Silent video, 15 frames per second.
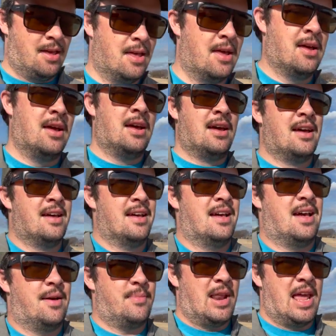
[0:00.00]
I'm
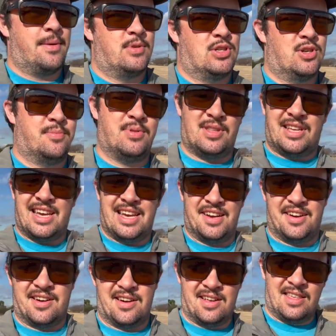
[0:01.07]
an amateur
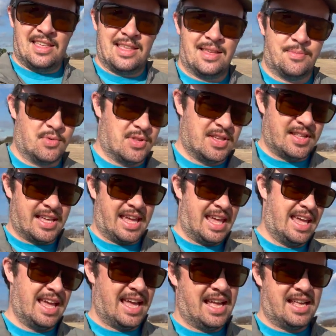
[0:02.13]
player. I'm only like
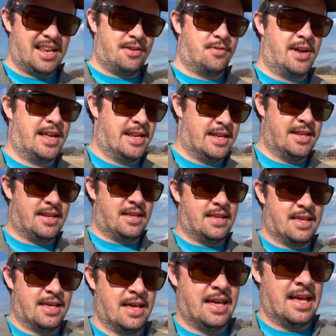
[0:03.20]
880
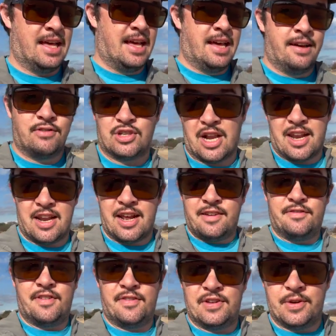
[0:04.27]
rated. Shot a
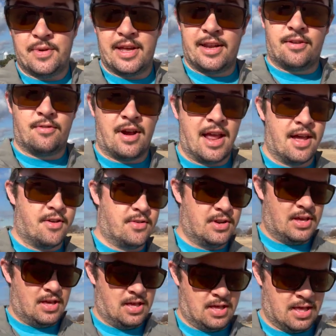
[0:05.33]
950 rated
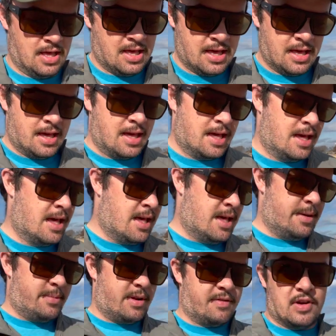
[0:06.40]
round,
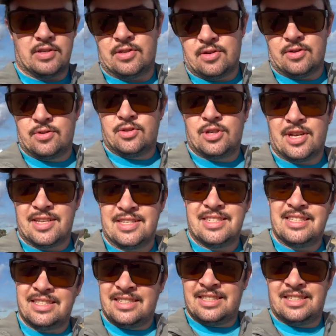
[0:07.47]
but I've also shot a
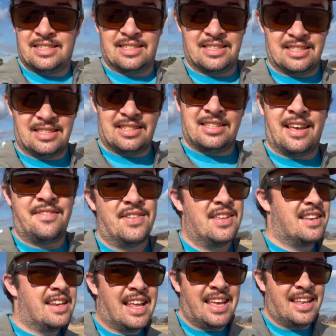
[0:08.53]

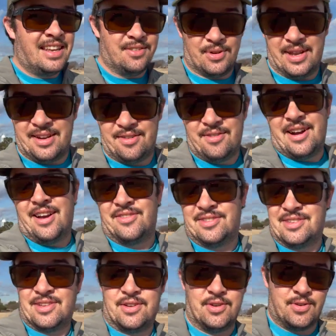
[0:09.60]
780 rated round.
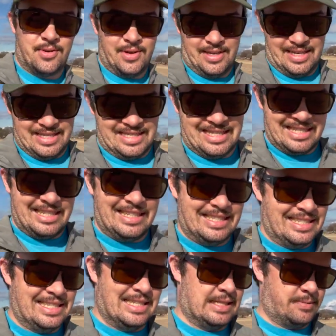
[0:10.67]
So
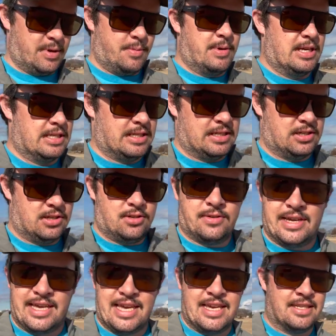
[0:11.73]
consistency is my biggest issue,
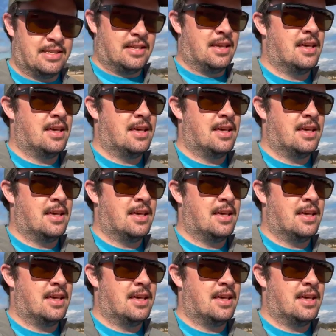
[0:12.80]
I guess.